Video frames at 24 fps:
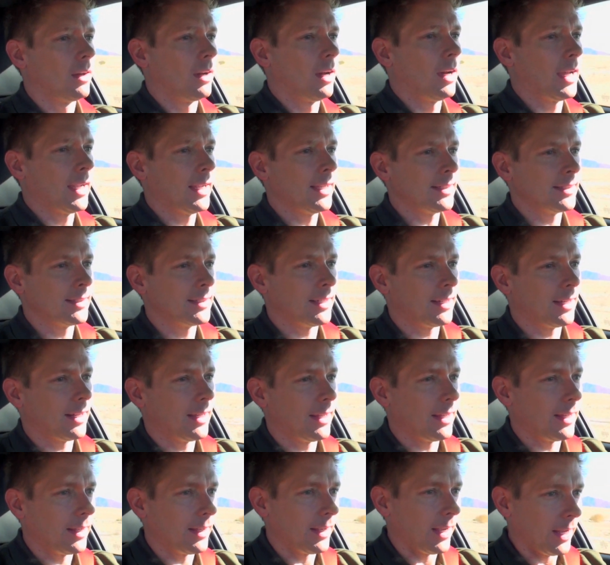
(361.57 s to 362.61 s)
Like I said,
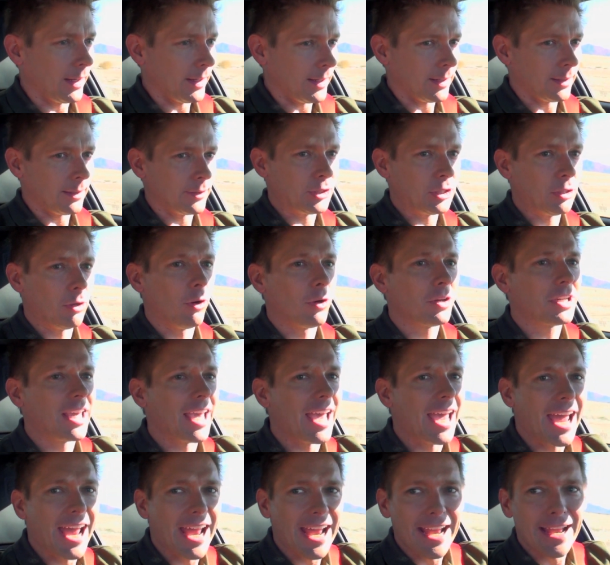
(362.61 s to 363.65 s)
I do
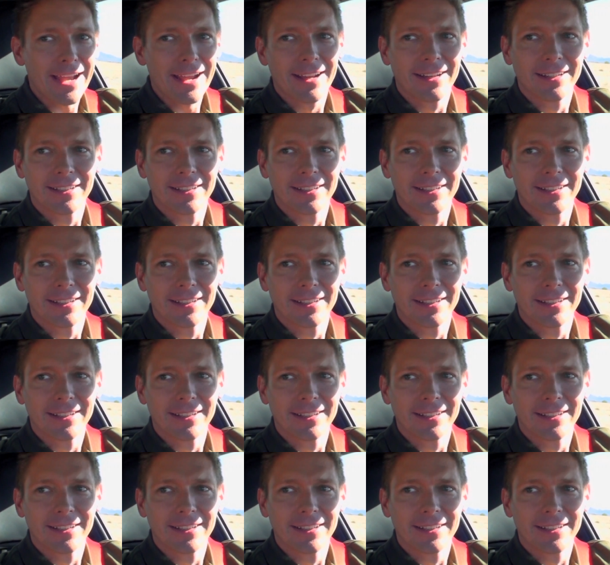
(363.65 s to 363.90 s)
okay.